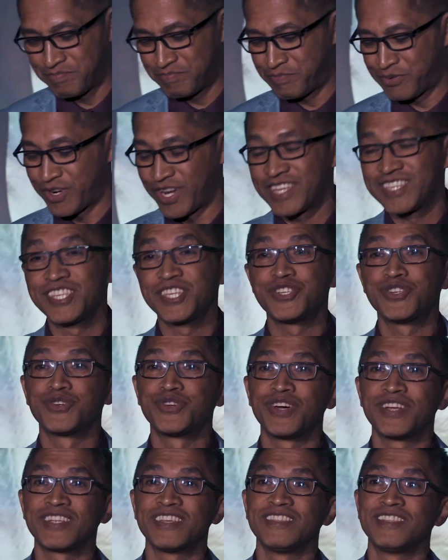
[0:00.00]

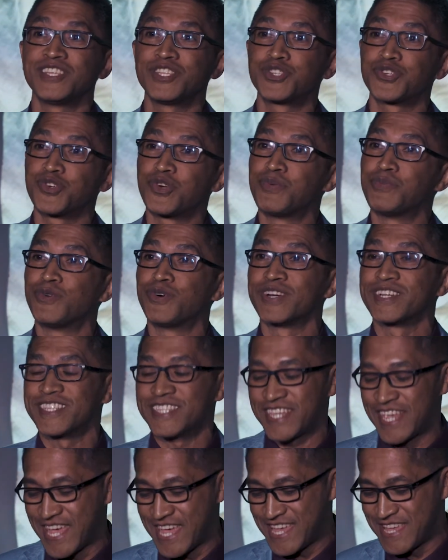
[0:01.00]
practitioner in this room will
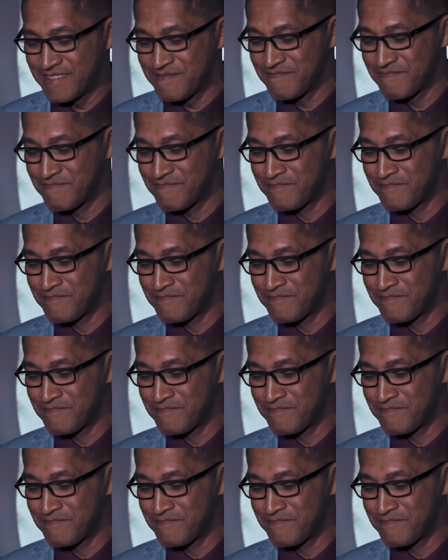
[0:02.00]
say,